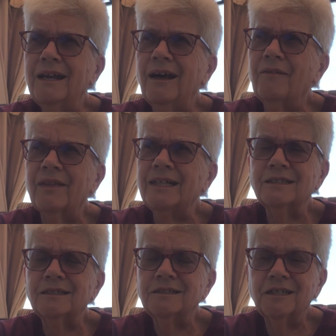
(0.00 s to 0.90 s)
Now, that's
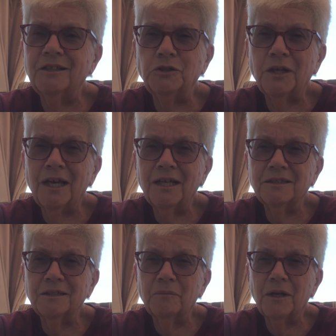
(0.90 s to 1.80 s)
not to say that you can't get
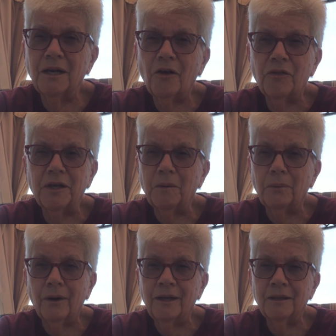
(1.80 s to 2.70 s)
something healthy in,
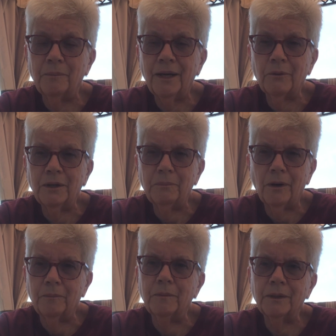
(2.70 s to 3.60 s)
a in the bakery
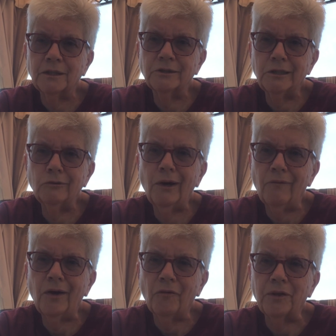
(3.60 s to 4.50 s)
department because they do
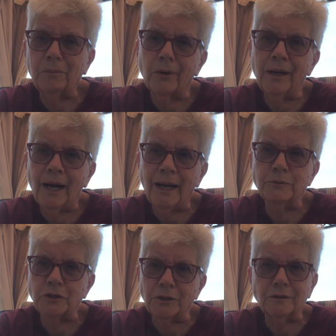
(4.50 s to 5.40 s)
have healthy bread
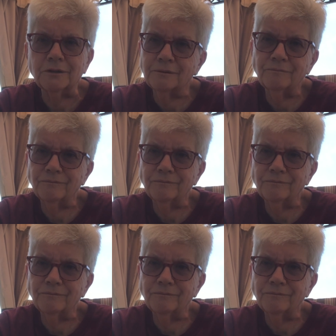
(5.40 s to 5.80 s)
options.